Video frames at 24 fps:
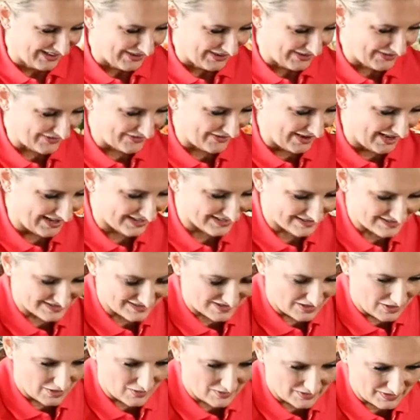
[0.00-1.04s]
All right,
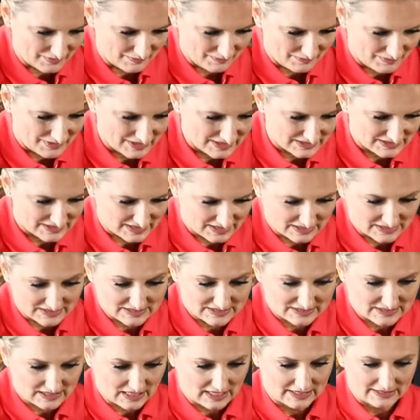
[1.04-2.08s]
so the pizza
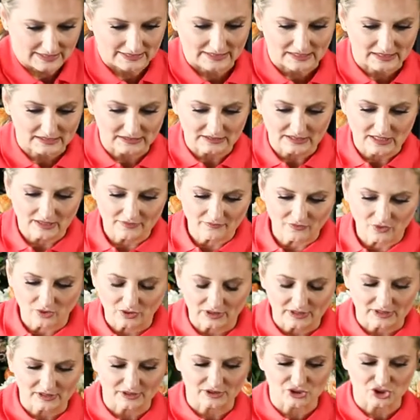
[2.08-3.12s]
is done, and I'll give you a
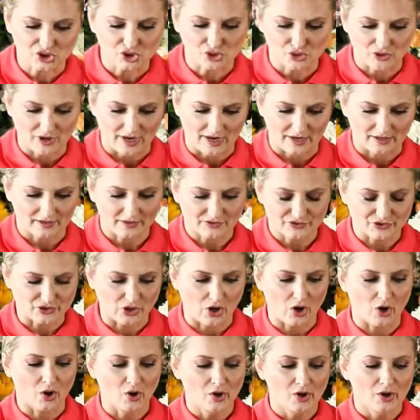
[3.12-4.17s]
little trick.
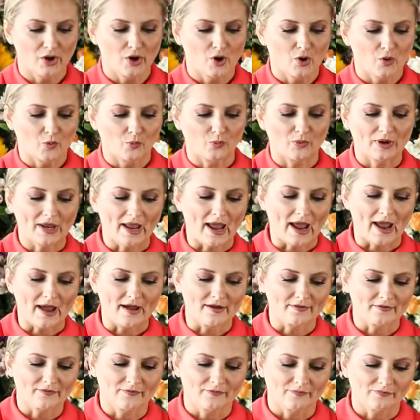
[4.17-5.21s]
So we
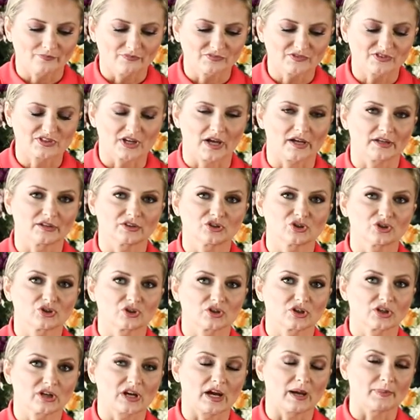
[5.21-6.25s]
have done
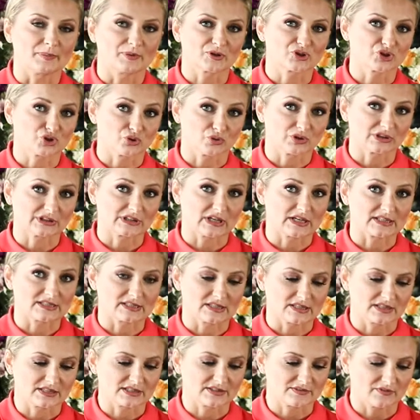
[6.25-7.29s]
a couple of shortcuts
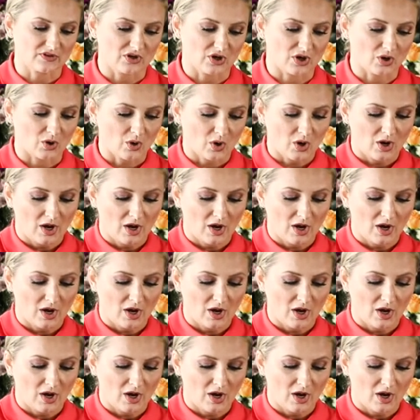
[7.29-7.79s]
in this video.